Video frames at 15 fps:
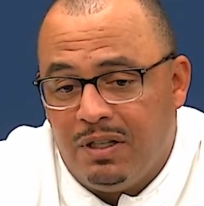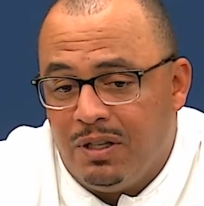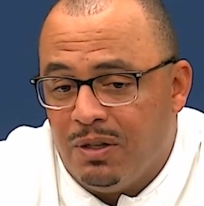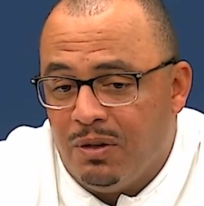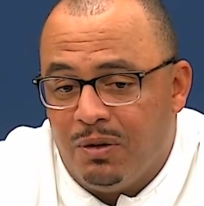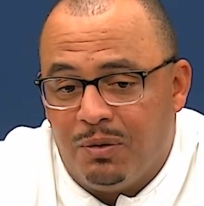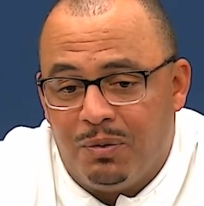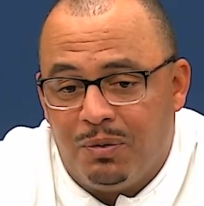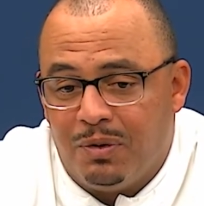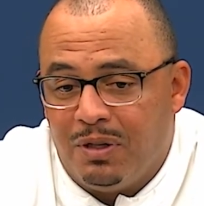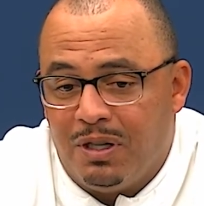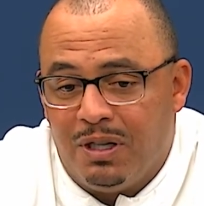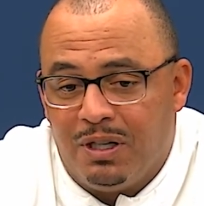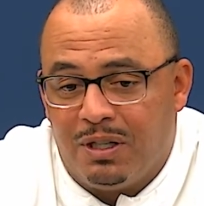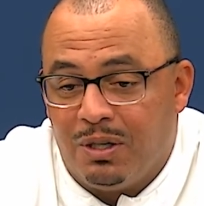you
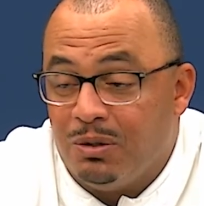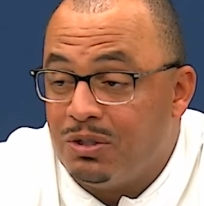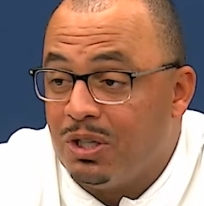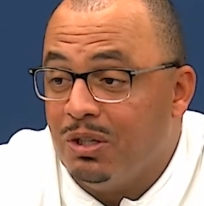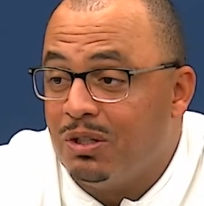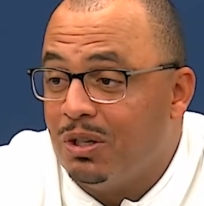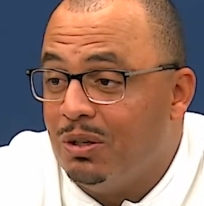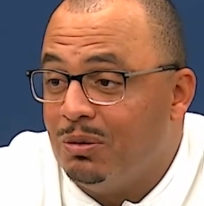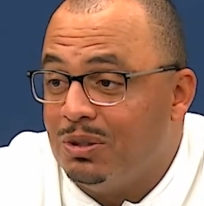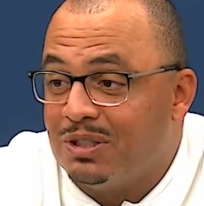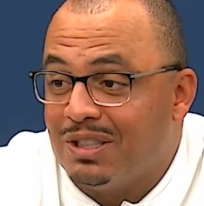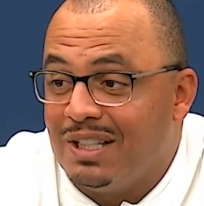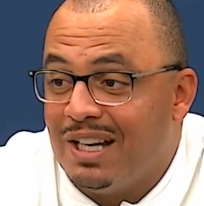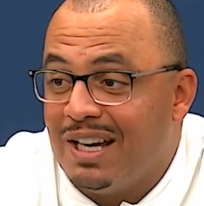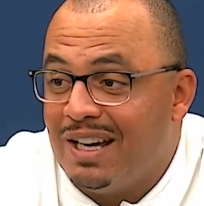know, Coach Elko
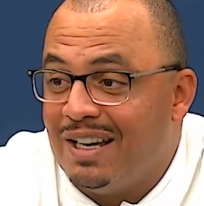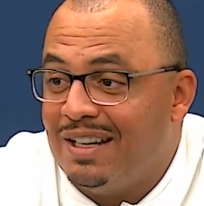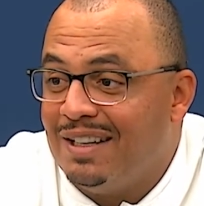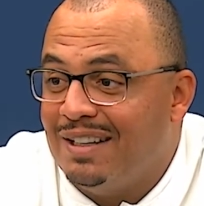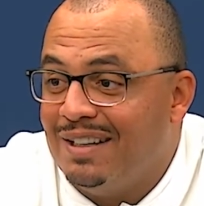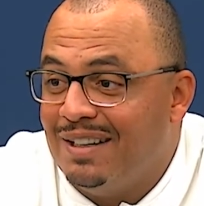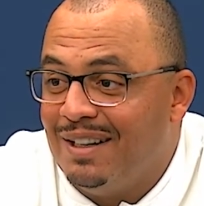was a guy,